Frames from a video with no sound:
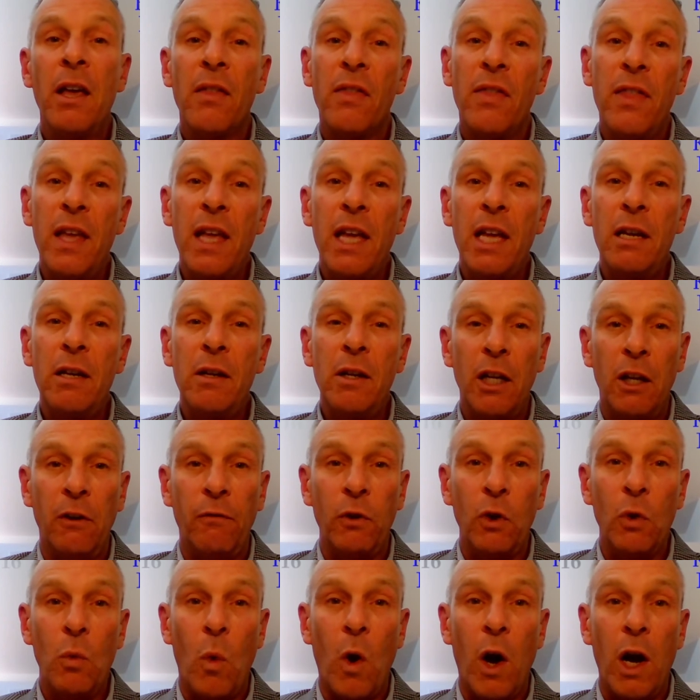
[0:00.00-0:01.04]
Then,
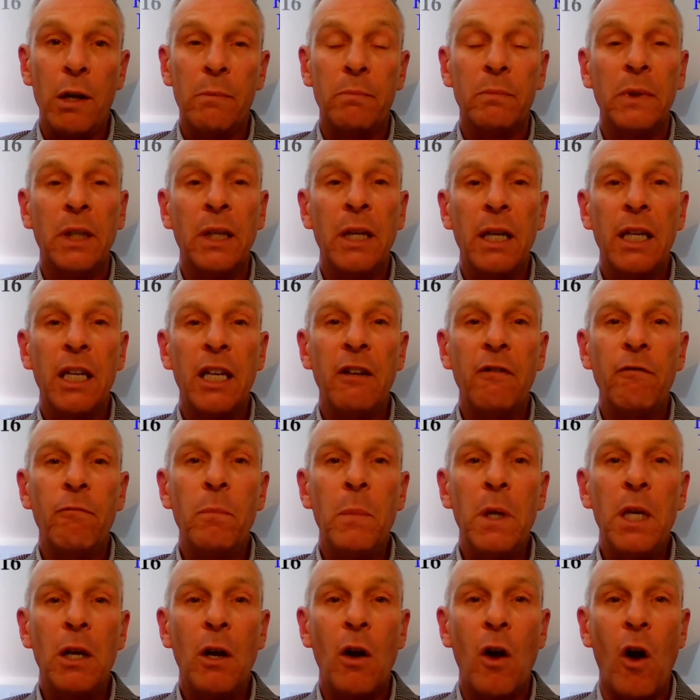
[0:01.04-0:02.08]
if you want, give
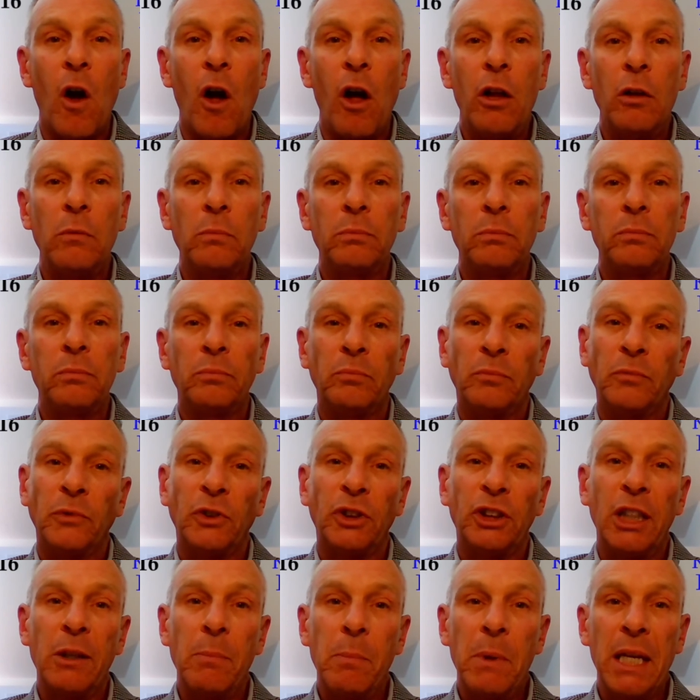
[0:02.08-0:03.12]
me a call,
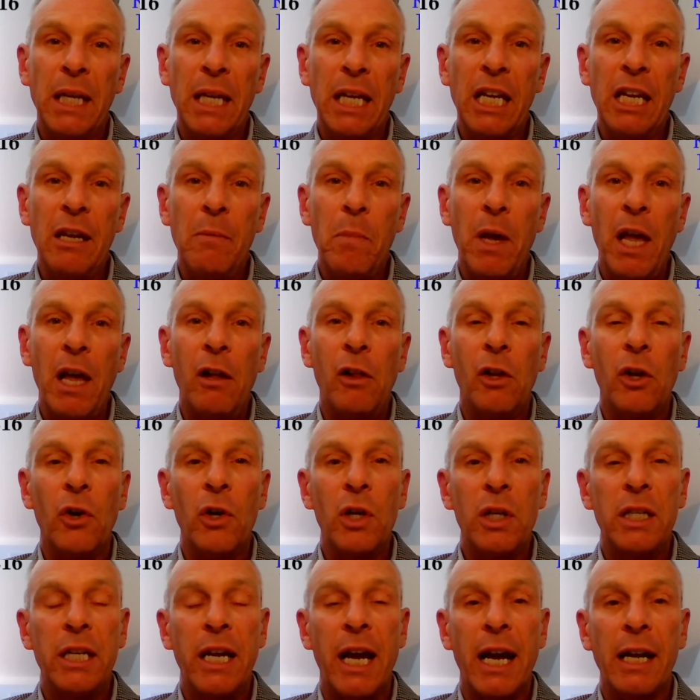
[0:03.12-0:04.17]
send me an email or
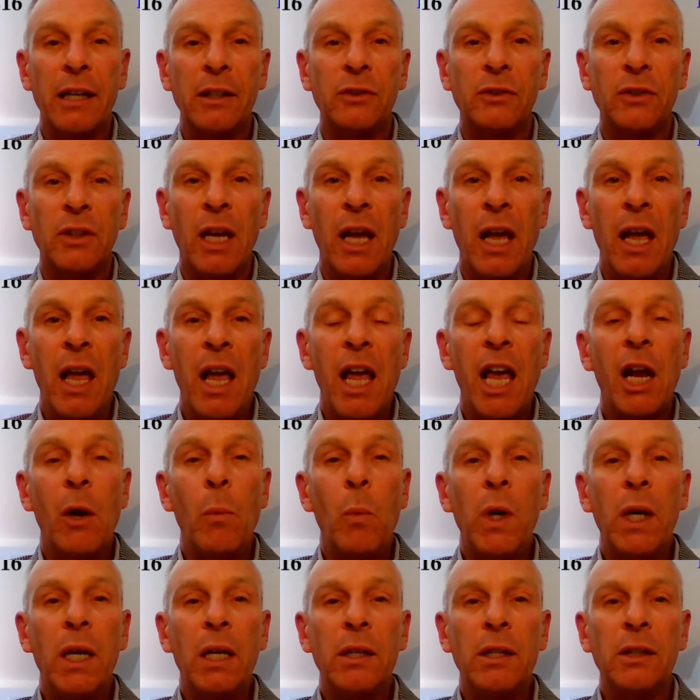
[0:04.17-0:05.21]
a text, and
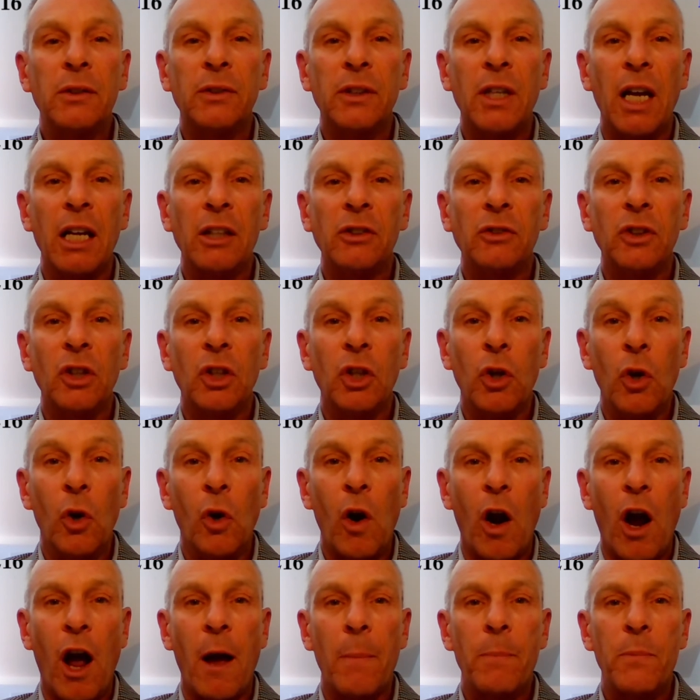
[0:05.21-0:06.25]
we can discuss
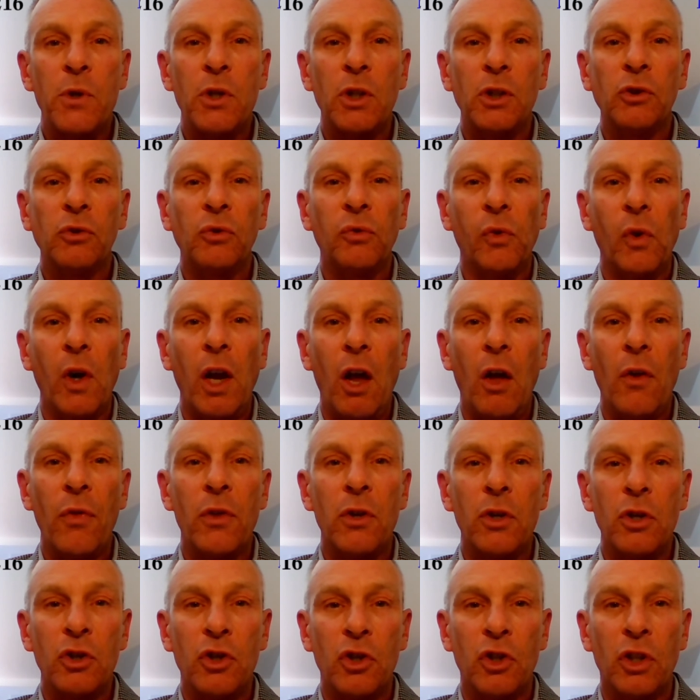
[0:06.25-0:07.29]
your options for health
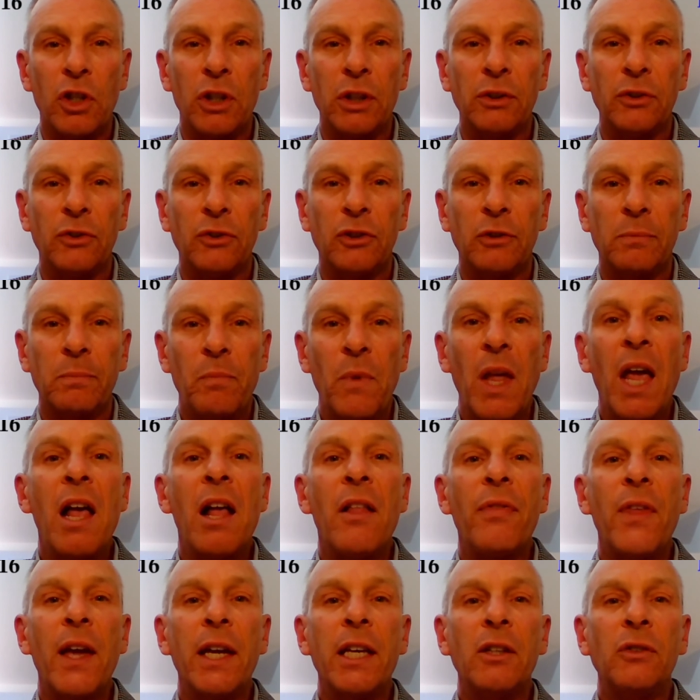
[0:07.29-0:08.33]
insurance.
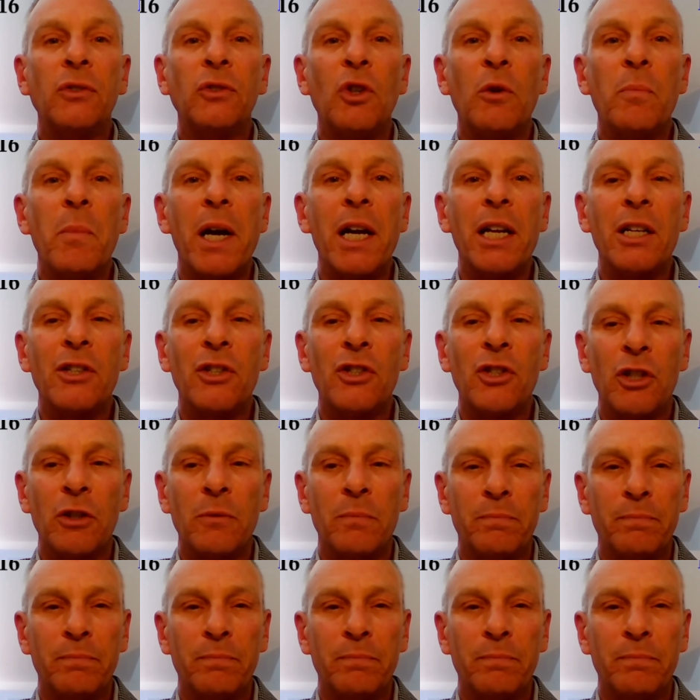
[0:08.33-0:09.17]
Thank you so much.